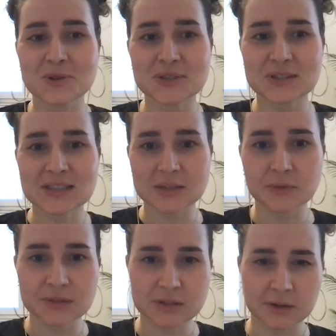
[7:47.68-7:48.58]

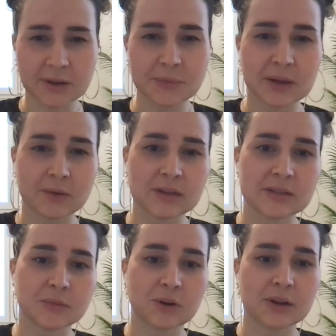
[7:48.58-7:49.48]
successful startup that was
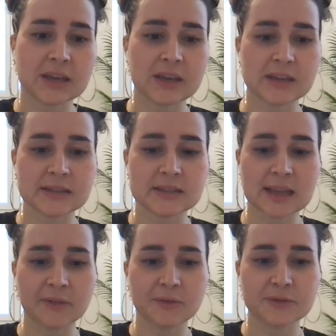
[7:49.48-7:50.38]
working in
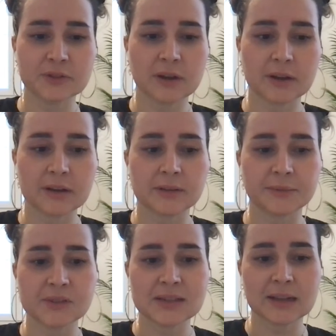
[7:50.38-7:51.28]
self
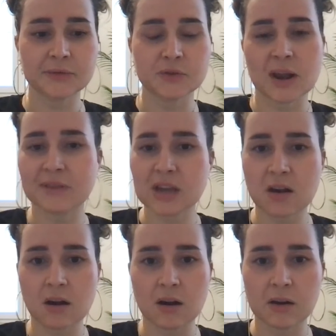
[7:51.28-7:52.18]
driving
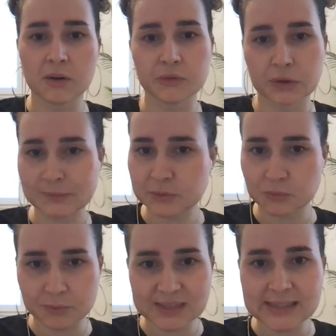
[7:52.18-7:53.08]
car, autonomous
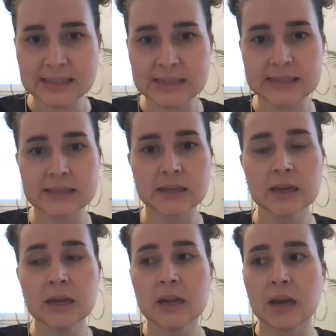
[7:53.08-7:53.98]
mobilities.
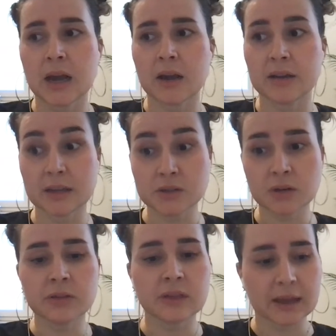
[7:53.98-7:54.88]
And I
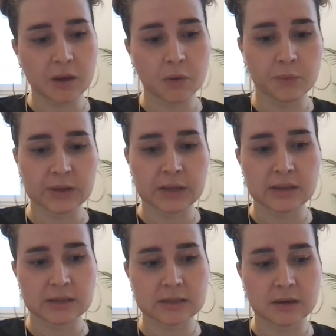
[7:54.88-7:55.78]
joined that company,
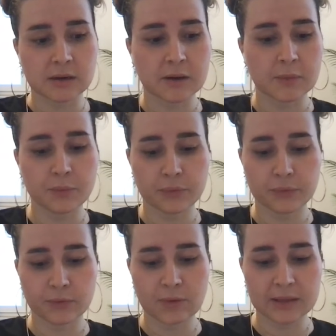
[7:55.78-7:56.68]
that startup,
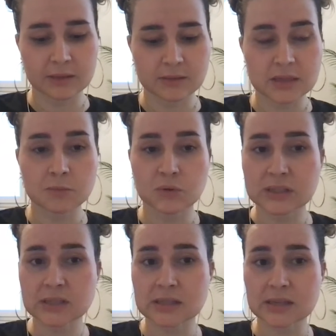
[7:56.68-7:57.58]
when the team was
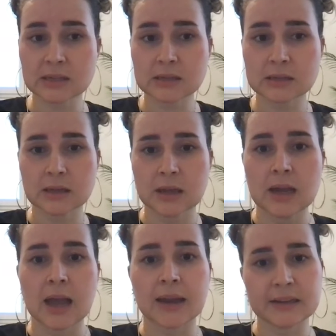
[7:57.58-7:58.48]
six,
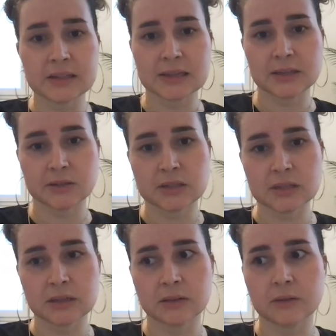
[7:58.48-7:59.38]
and I stayed
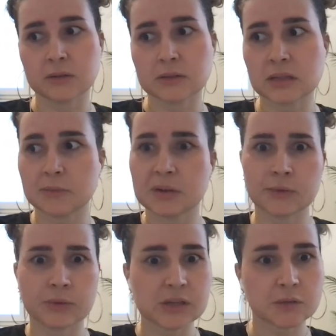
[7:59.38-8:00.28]
until the team
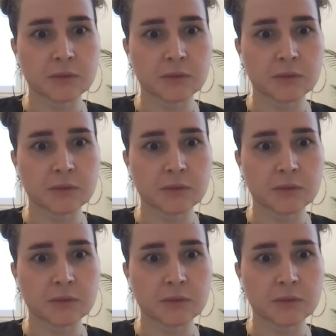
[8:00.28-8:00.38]
had reached